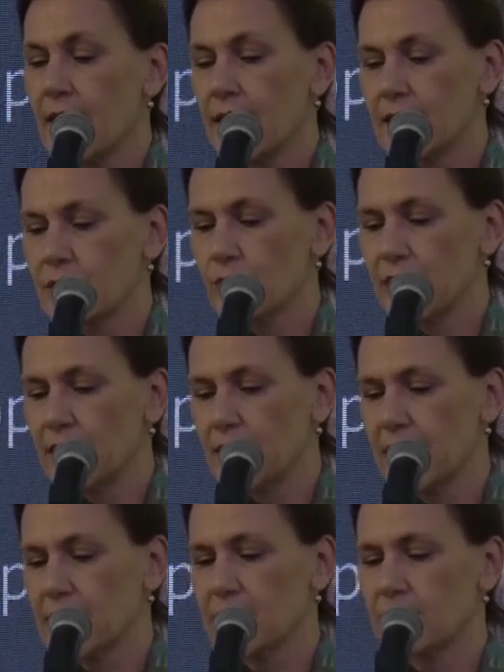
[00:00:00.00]
as well
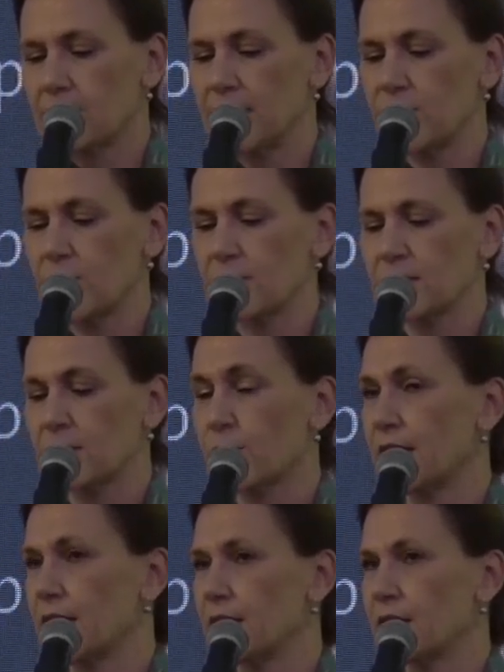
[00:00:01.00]
as the regions
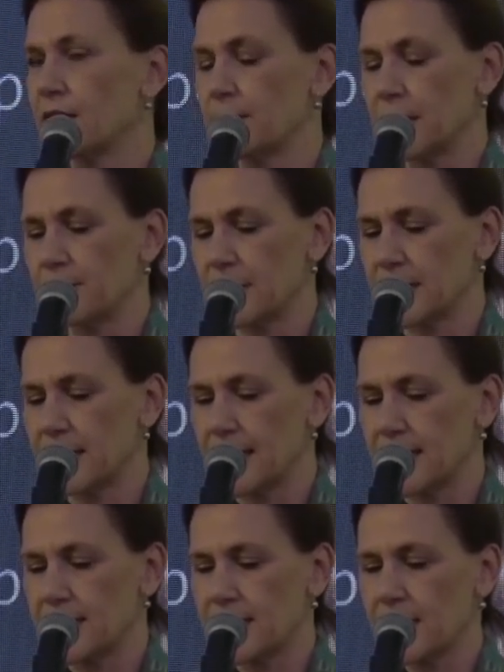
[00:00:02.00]
within the member
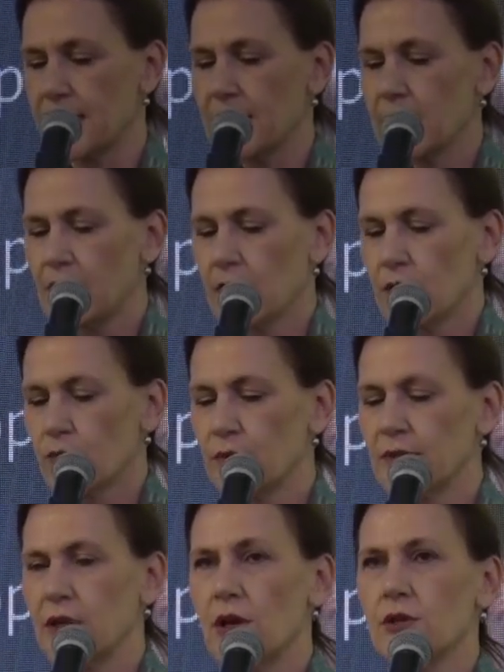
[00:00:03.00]
states. We
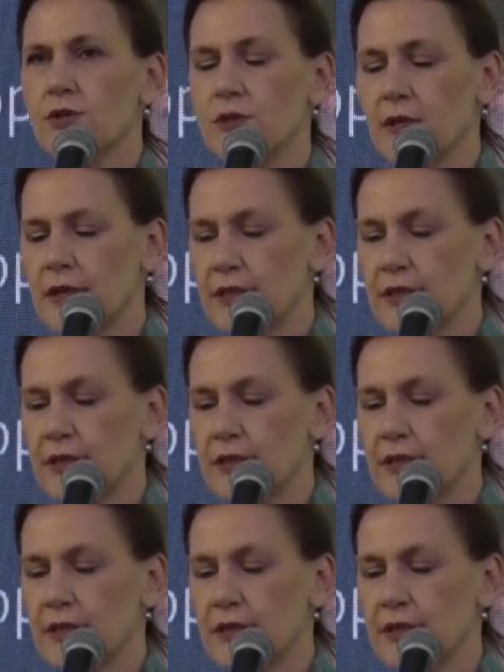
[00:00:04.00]
will also